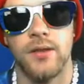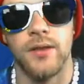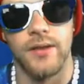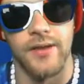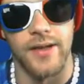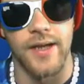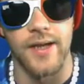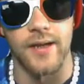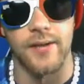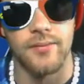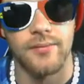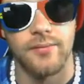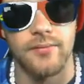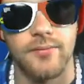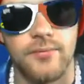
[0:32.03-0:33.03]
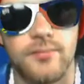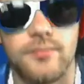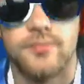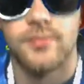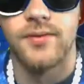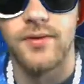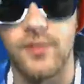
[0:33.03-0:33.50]
Yeah,
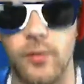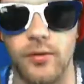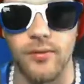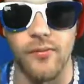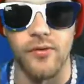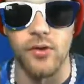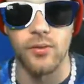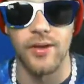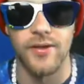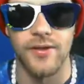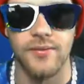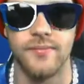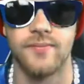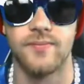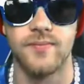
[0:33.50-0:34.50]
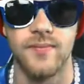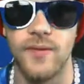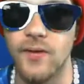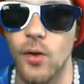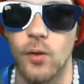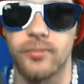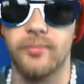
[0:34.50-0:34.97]
doing a review on
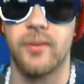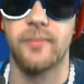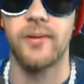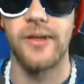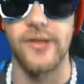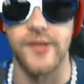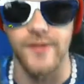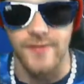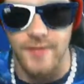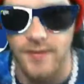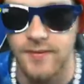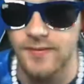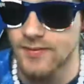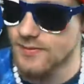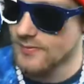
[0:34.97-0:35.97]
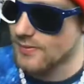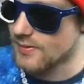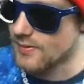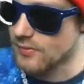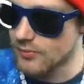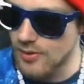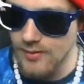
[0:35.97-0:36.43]
Doberman Pinschers. Let's
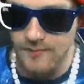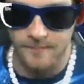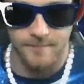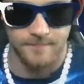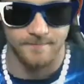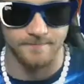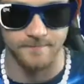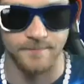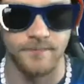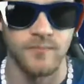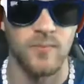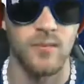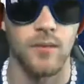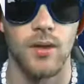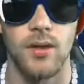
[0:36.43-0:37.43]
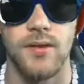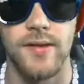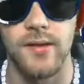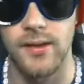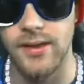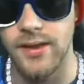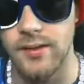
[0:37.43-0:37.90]
do it.
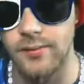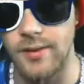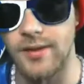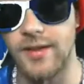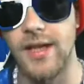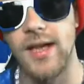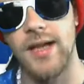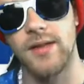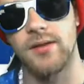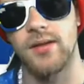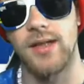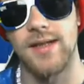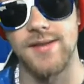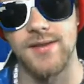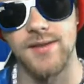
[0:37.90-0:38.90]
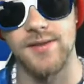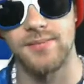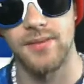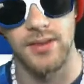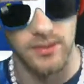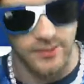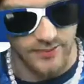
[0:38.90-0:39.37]
Sorry, I gotta wear glasses
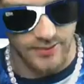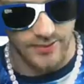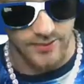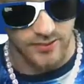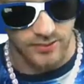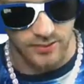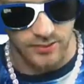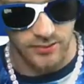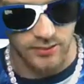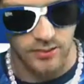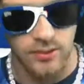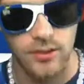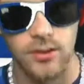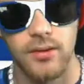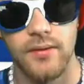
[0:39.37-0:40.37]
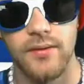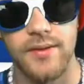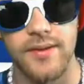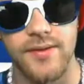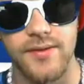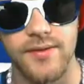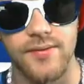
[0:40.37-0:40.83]
because
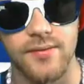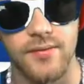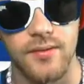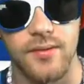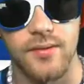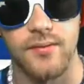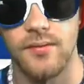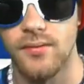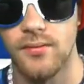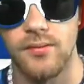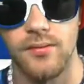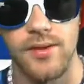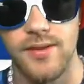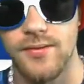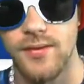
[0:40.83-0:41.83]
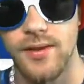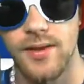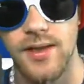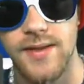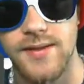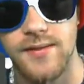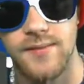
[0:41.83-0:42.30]
these green screen
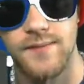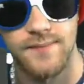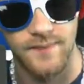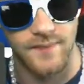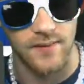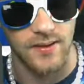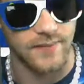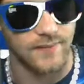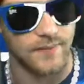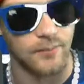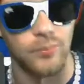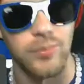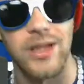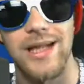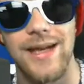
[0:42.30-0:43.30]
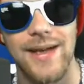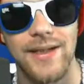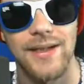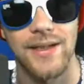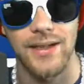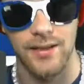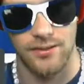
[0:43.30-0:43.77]
lights are
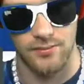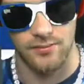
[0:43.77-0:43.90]
blinding.